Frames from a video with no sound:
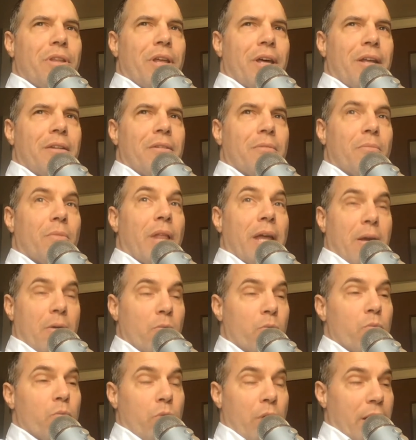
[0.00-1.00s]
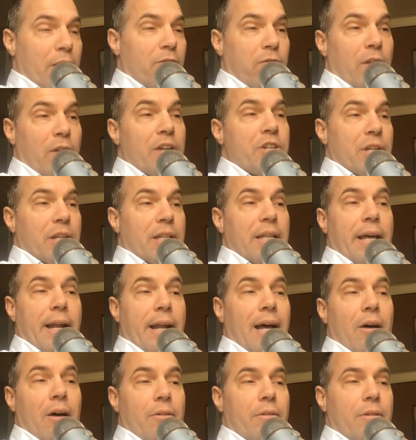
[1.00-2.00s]
then like fleshing that
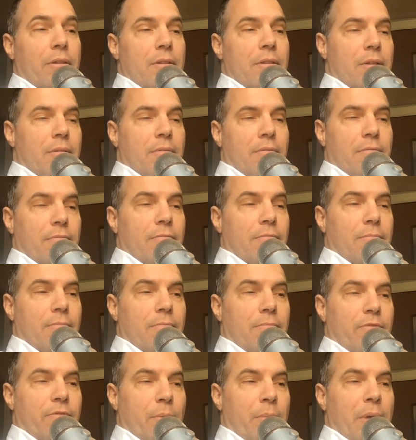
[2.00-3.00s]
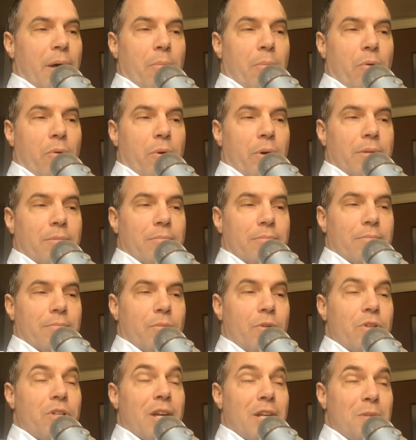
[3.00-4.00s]
out from that point,
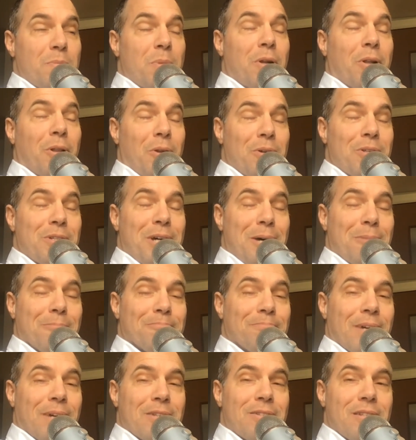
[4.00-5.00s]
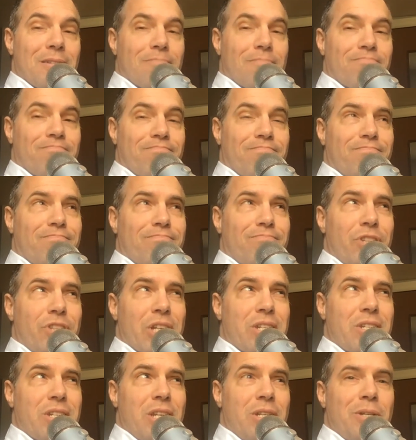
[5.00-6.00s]
which has been a long time, actually,
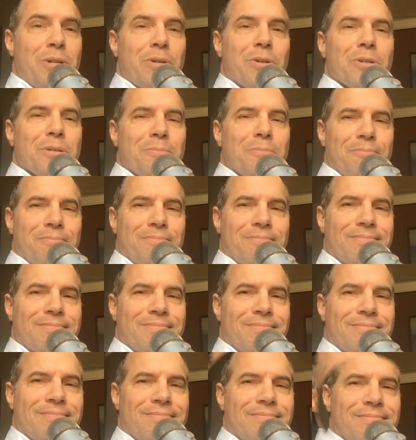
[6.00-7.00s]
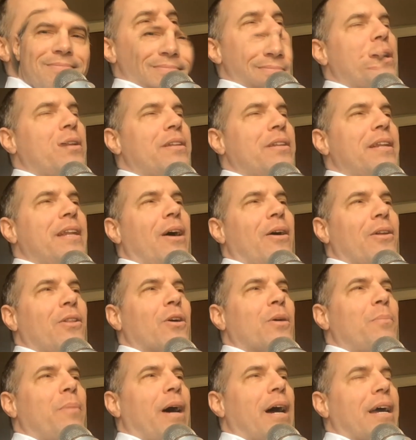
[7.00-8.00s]
16 years. And now I
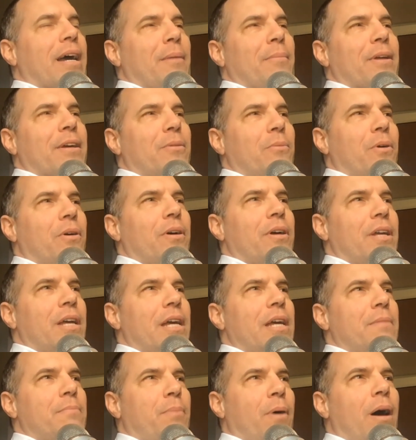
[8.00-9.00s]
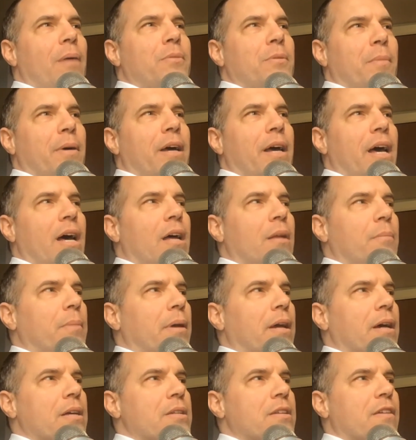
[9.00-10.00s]
look back and I'm like, well, it popped in my head
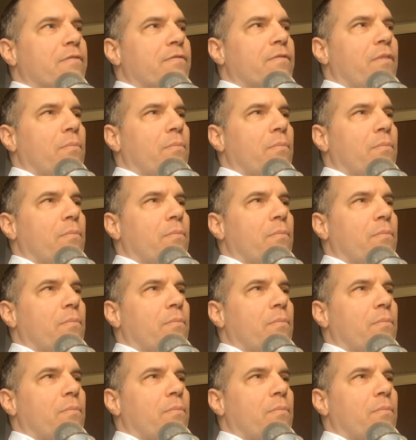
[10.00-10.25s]
because I've